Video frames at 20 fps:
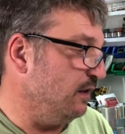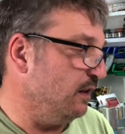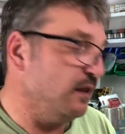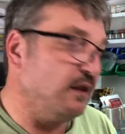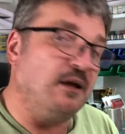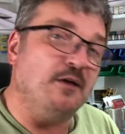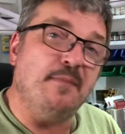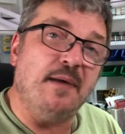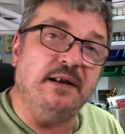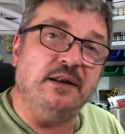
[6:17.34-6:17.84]

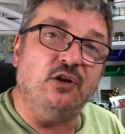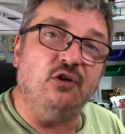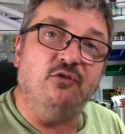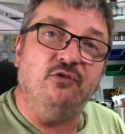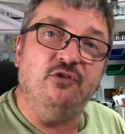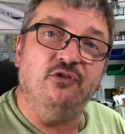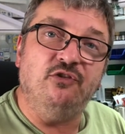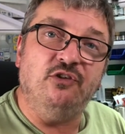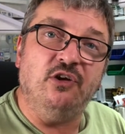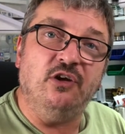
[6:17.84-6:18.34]
commanding
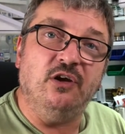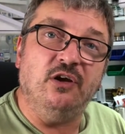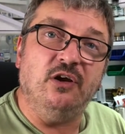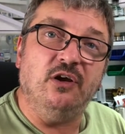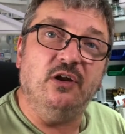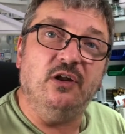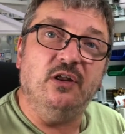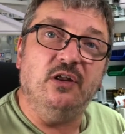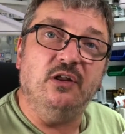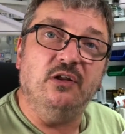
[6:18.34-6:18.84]
officer's
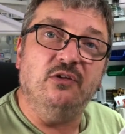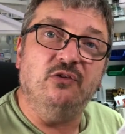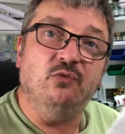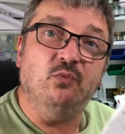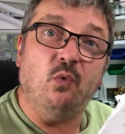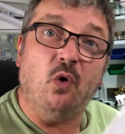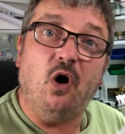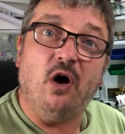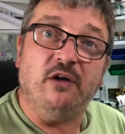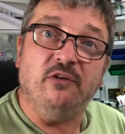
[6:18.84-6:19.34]

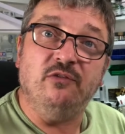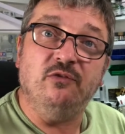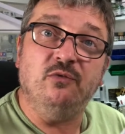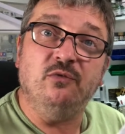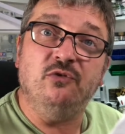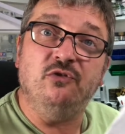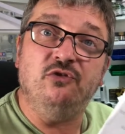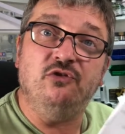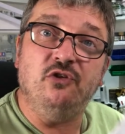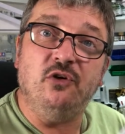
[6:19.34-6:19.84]
wife
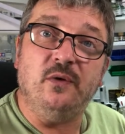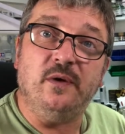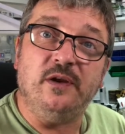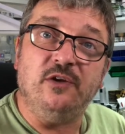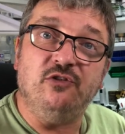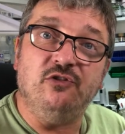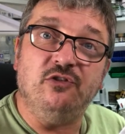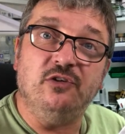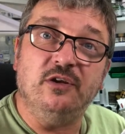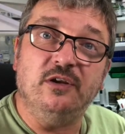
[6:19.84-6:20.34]
was
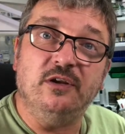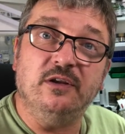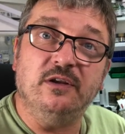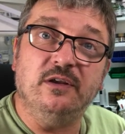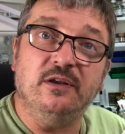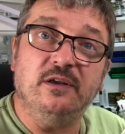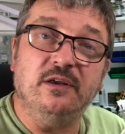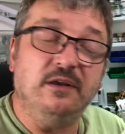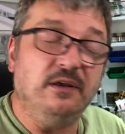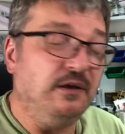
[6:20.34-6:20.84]
Jewish,
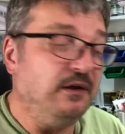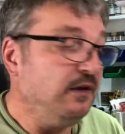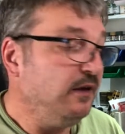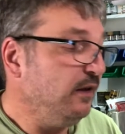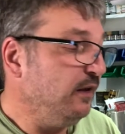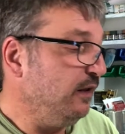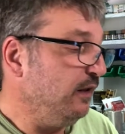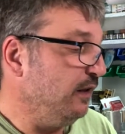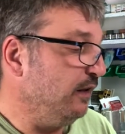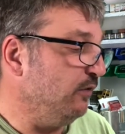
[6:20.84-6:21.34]

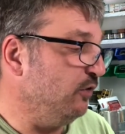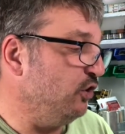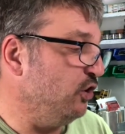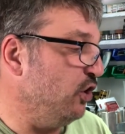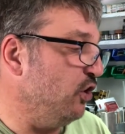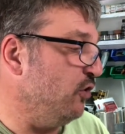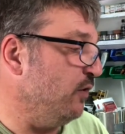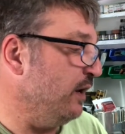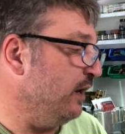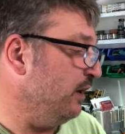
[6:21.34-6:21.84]
and
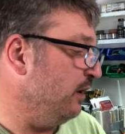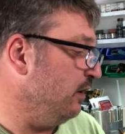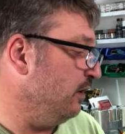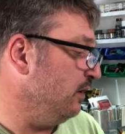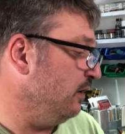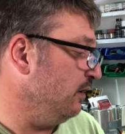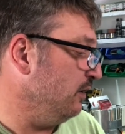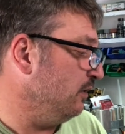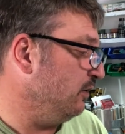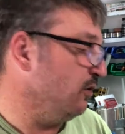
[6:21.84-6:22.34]
Goering
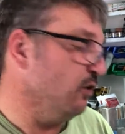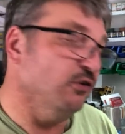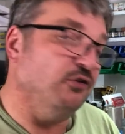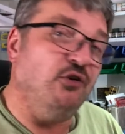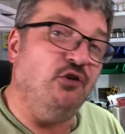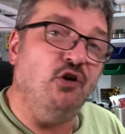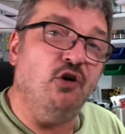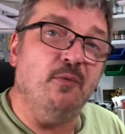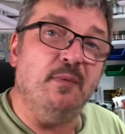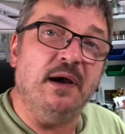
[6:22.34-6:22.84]
got to
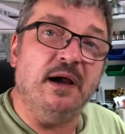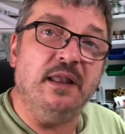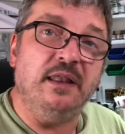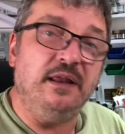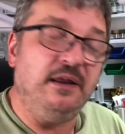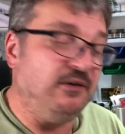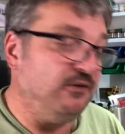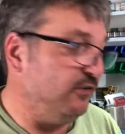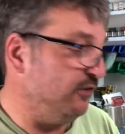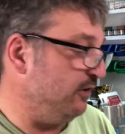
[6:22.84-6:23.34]
know about
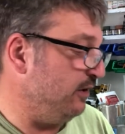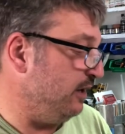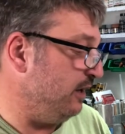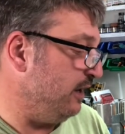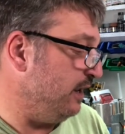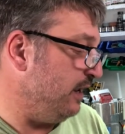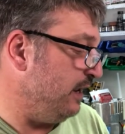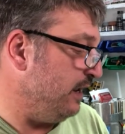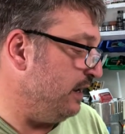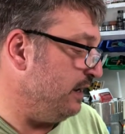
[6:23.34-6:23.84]
this.
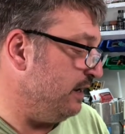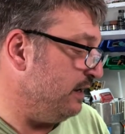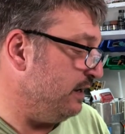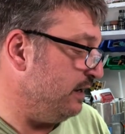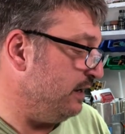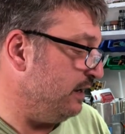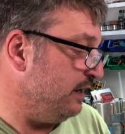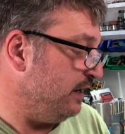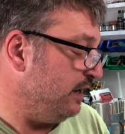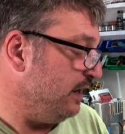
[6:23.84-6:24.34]
He
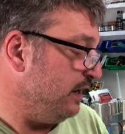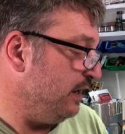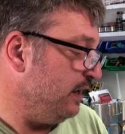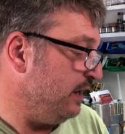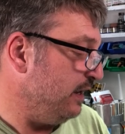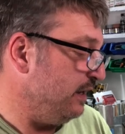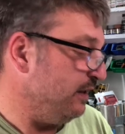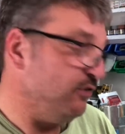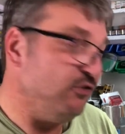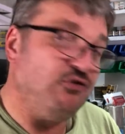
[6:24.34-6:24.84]

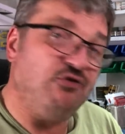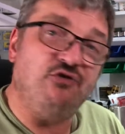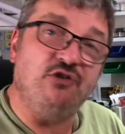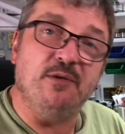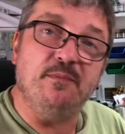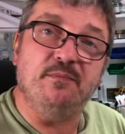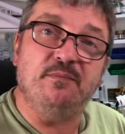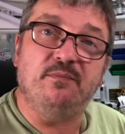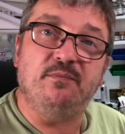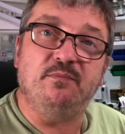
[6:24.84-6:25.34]

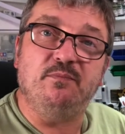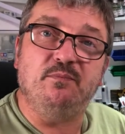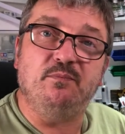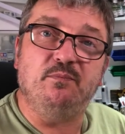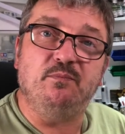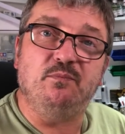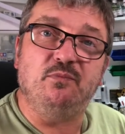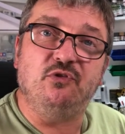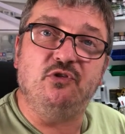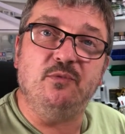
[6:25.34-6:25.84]
stripped
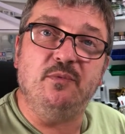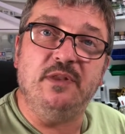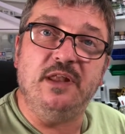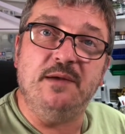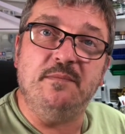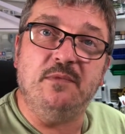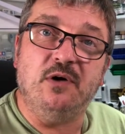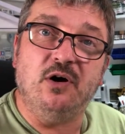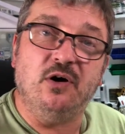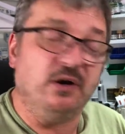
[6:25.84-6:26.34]
some of their
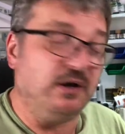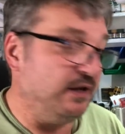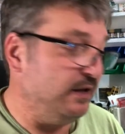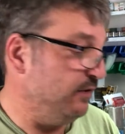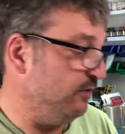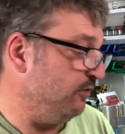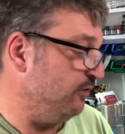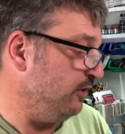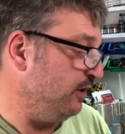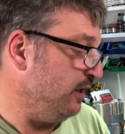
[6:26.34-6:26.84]

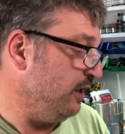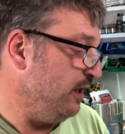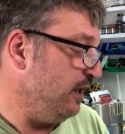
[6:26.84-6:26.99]
markings.